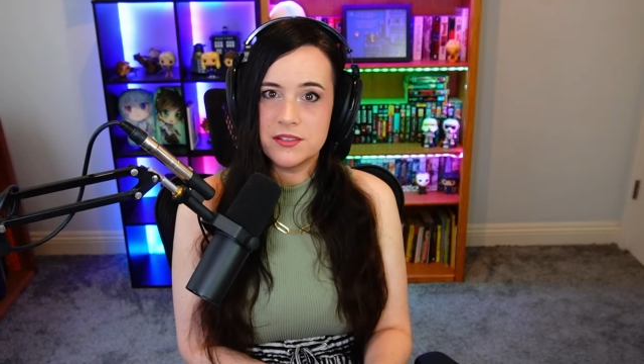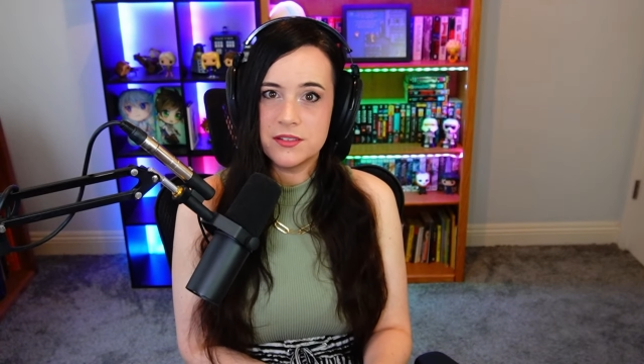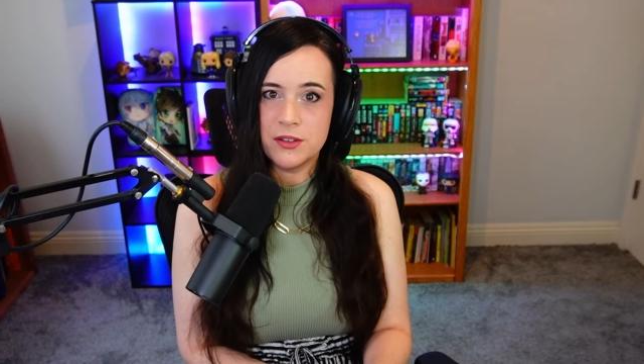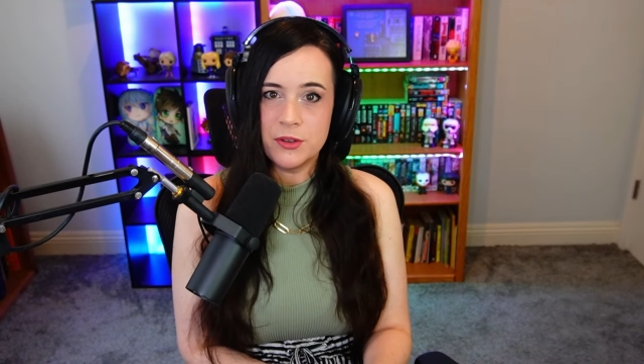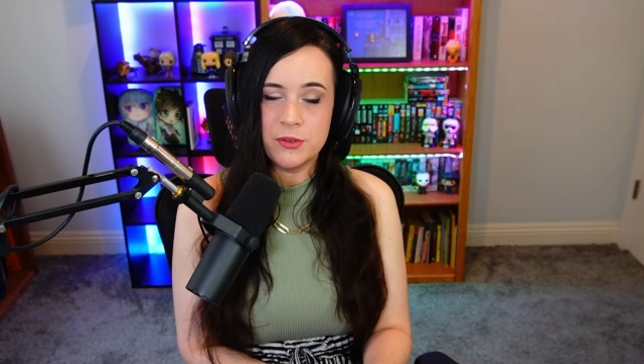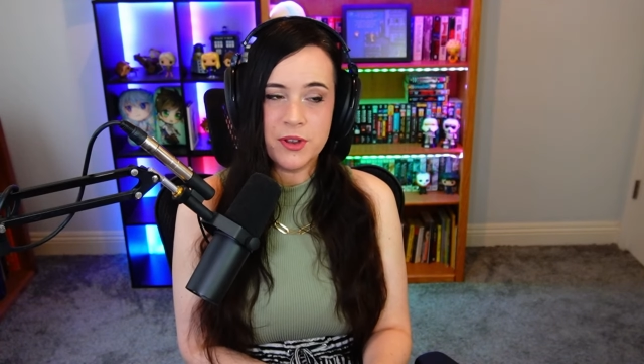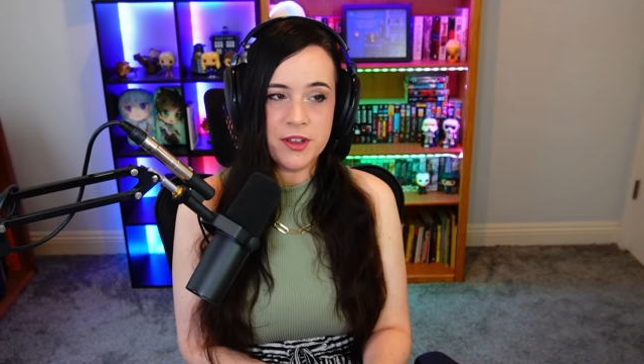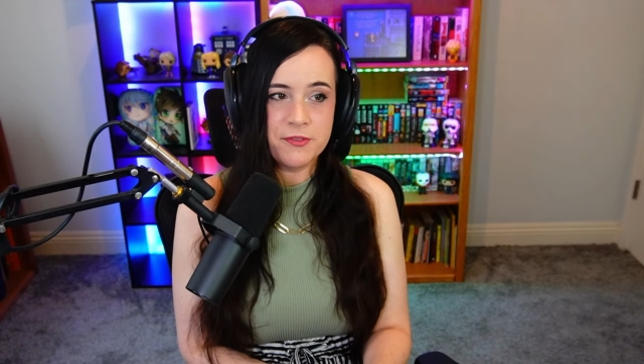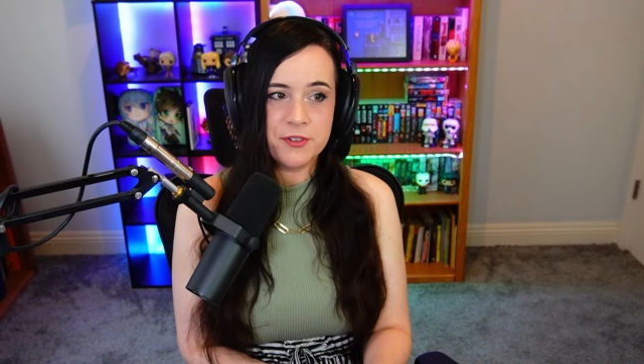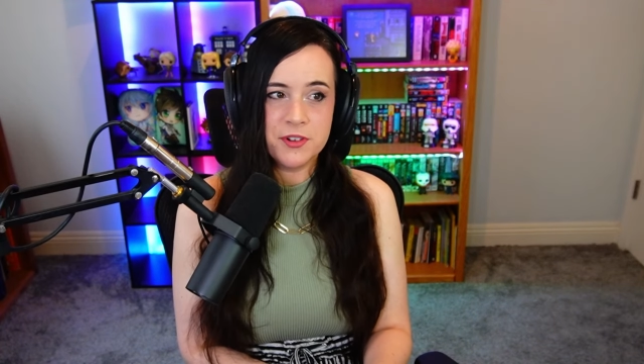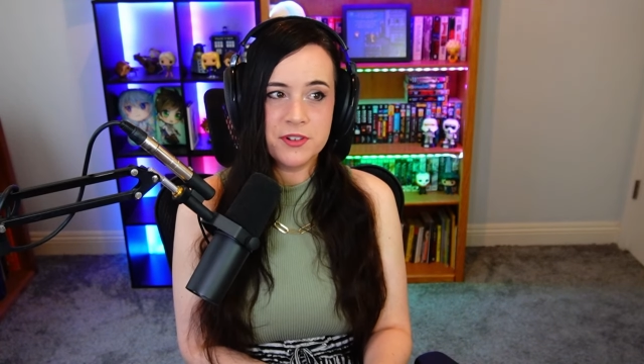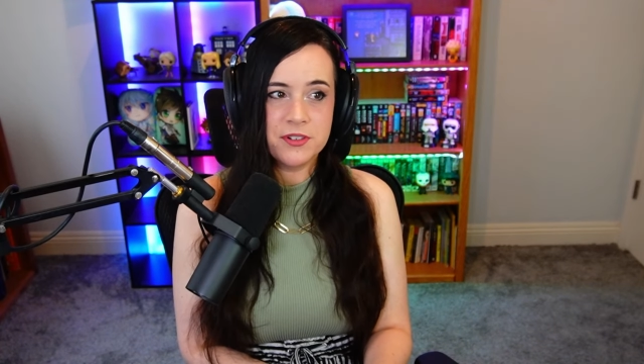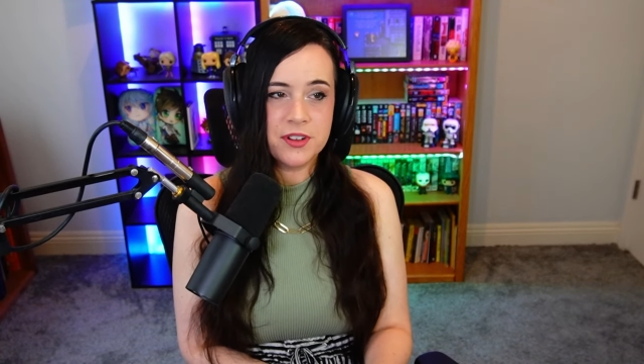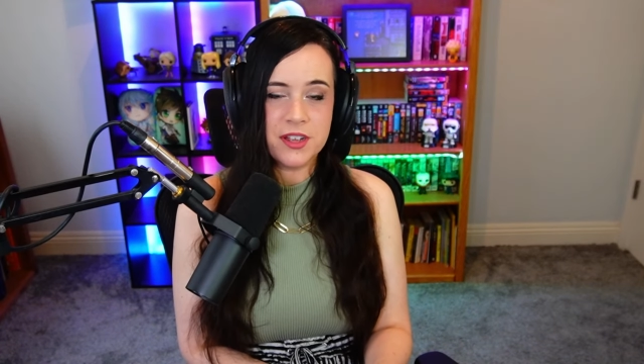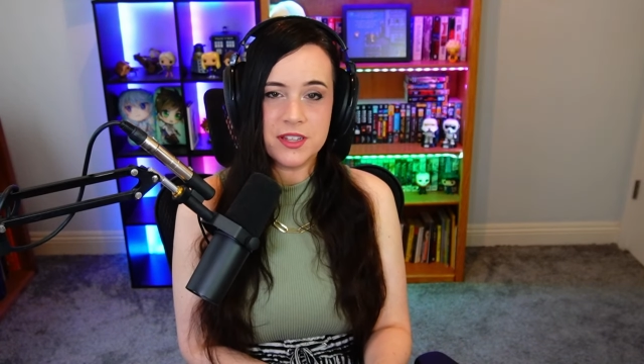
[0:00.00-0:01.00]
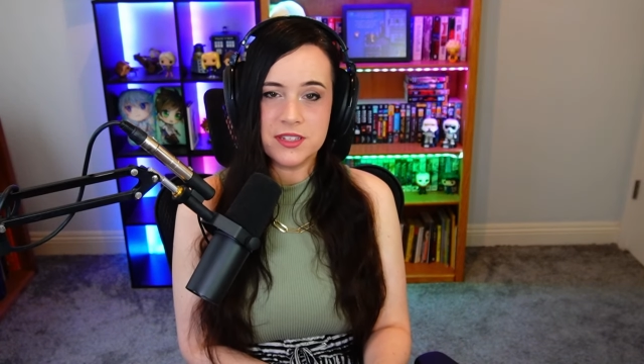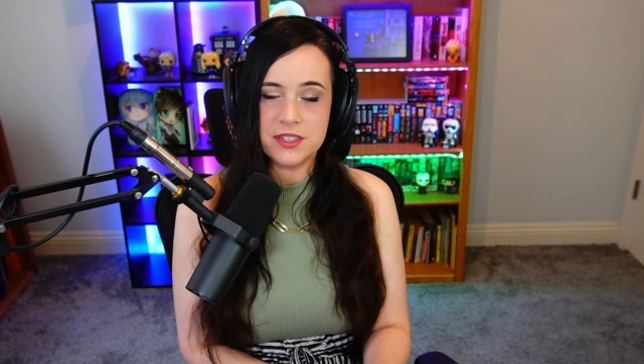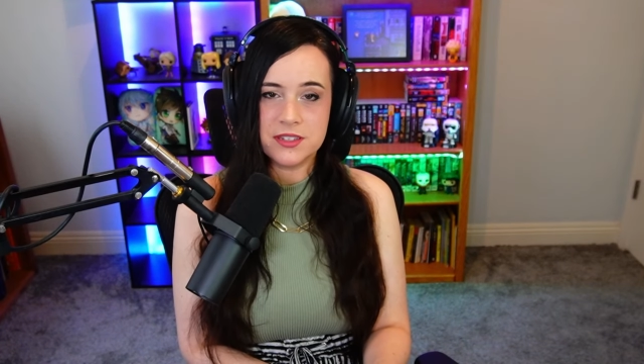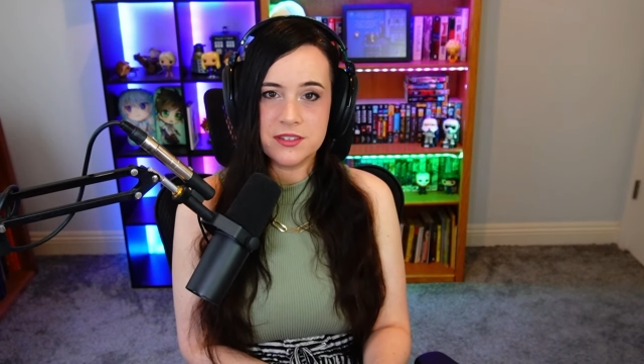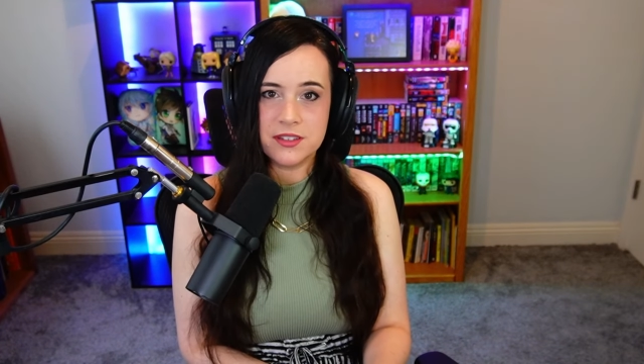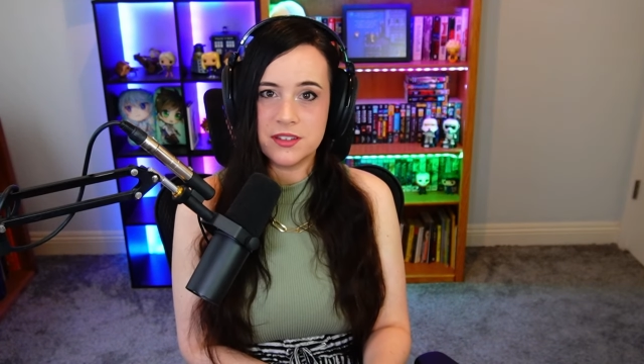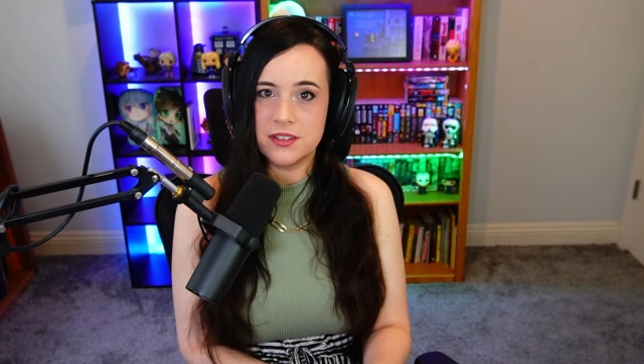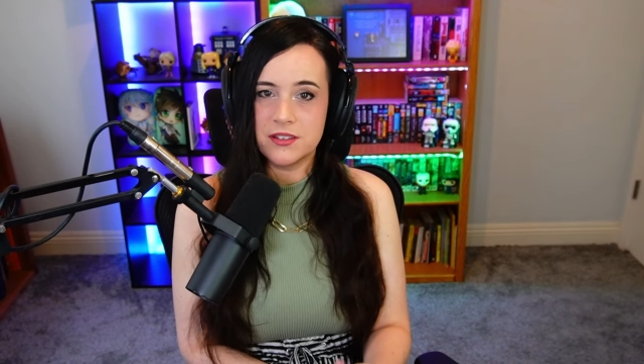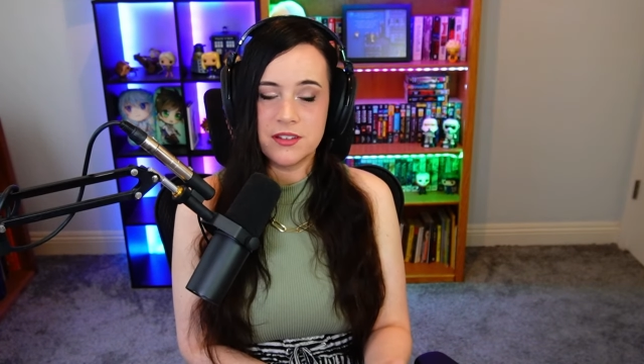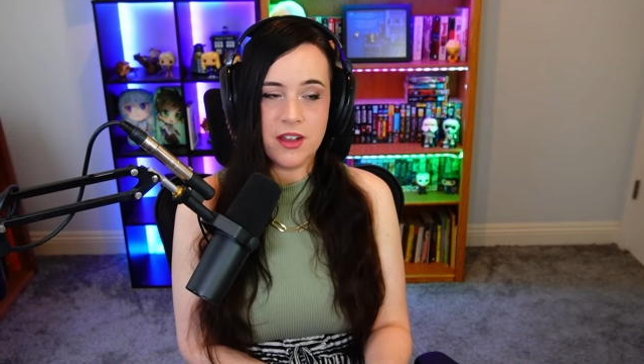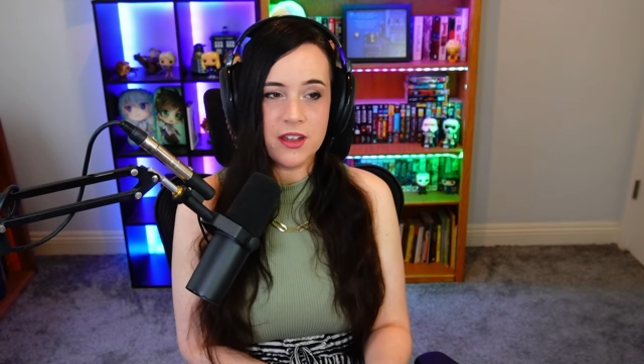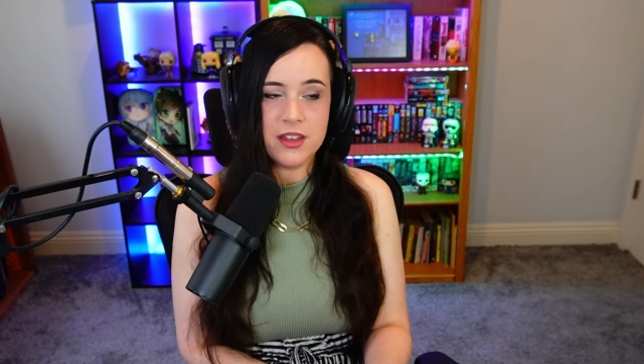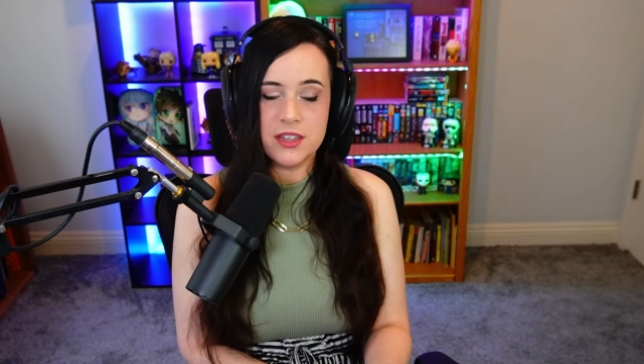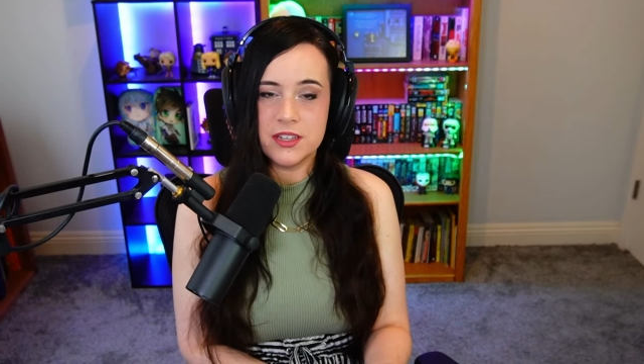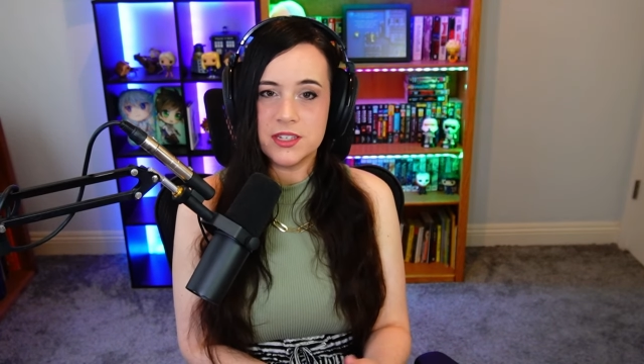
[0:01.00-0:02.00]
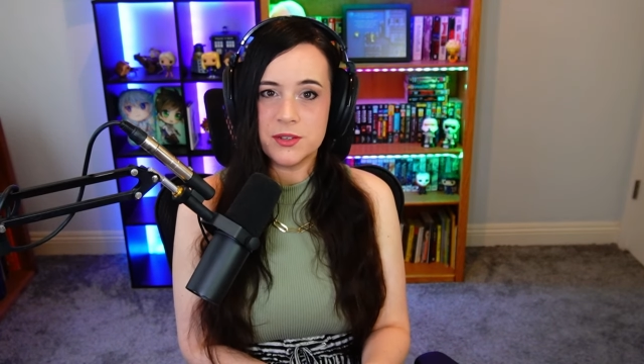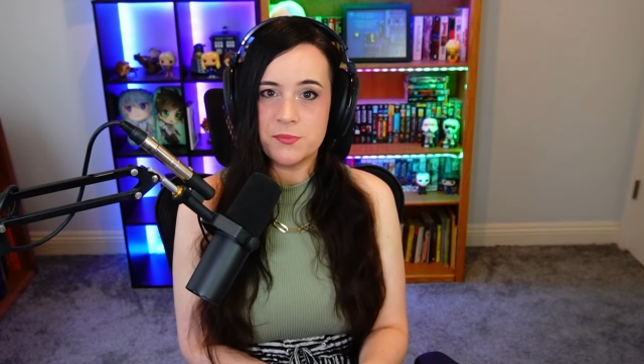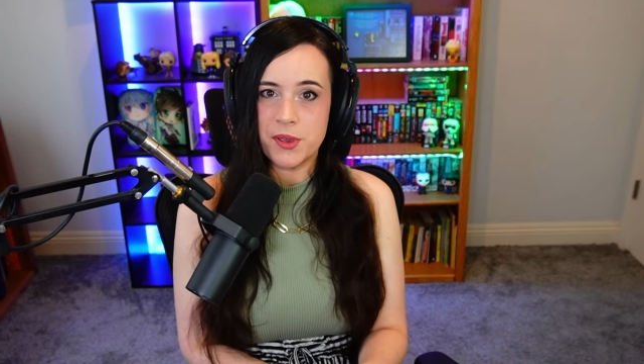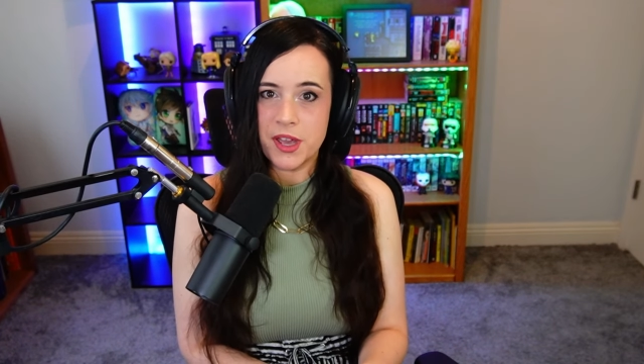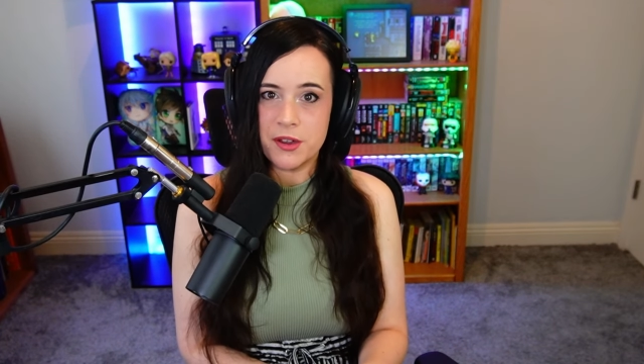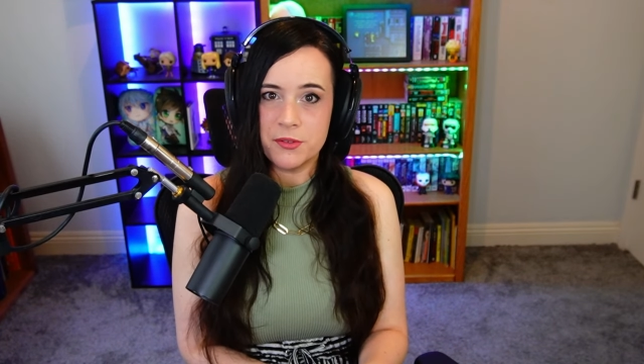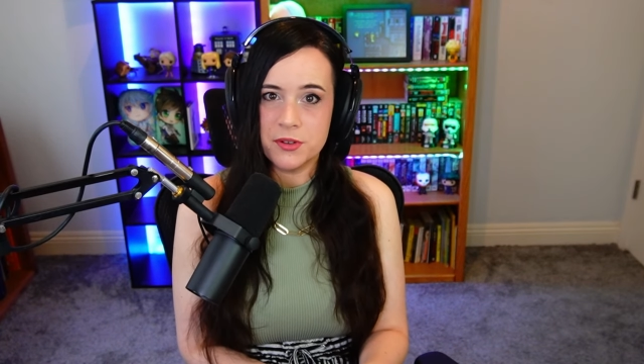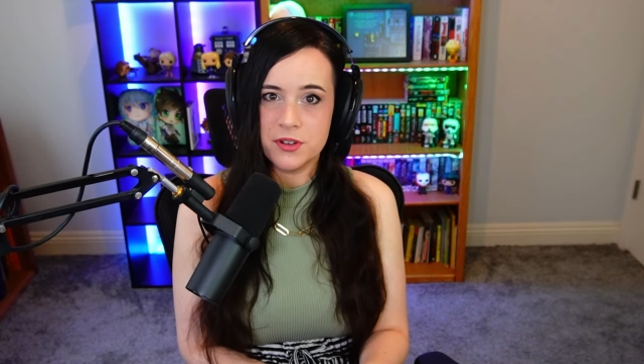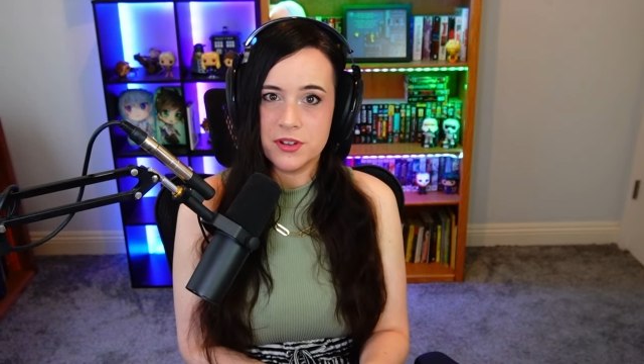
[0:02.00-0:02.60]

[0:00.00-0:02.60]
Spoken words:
whoever has got into power,